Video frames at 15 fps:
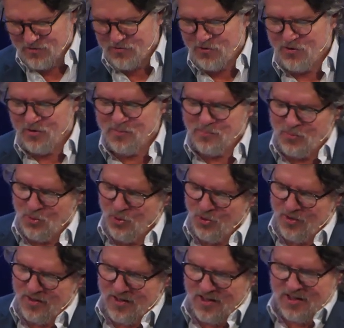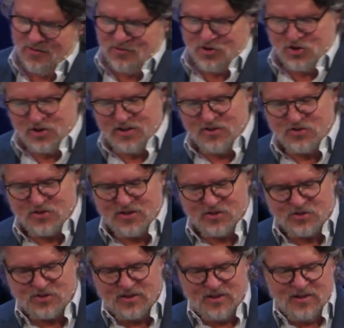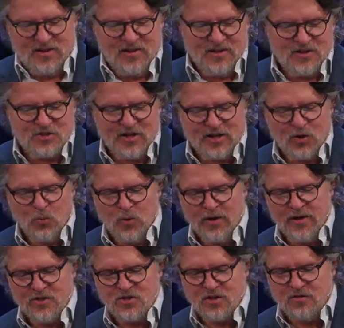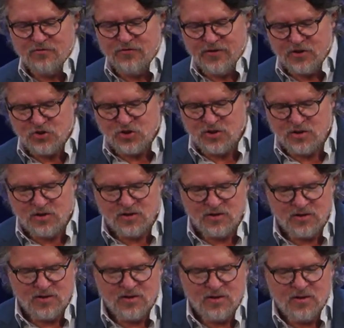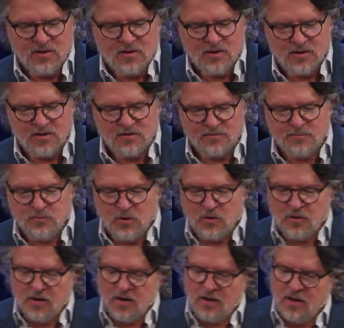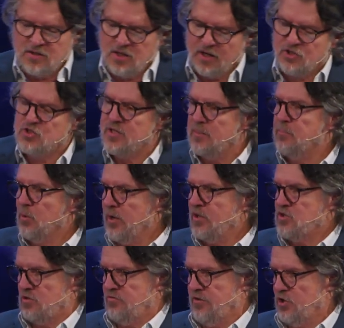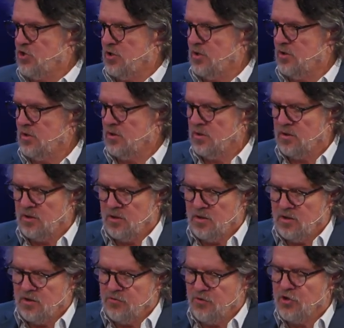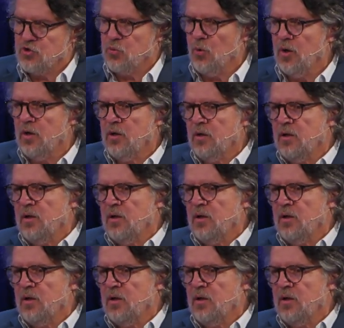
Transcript: for more of Jesus. The second one is a vision, uh, uh a touch that brings a vision. The first one